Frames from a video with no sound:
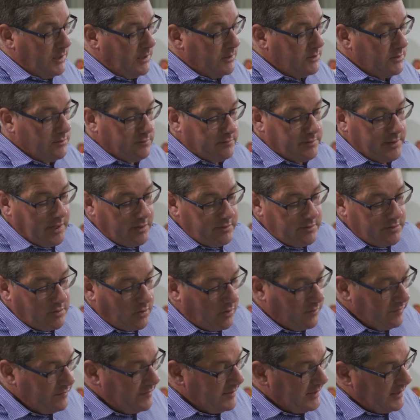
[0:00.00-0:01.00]
You'll note
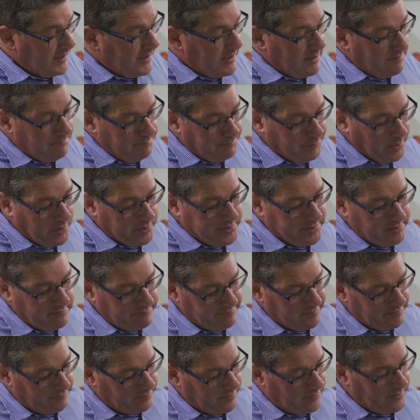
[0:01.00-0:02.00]
on the body
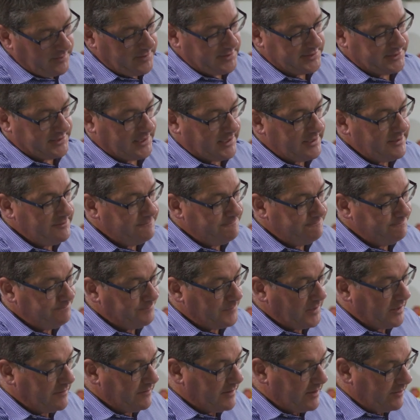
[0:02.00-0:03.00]
of the riser
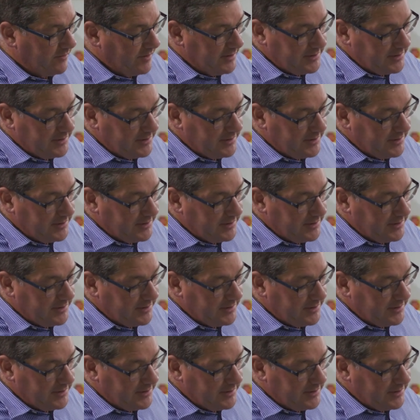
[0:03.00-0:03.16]
there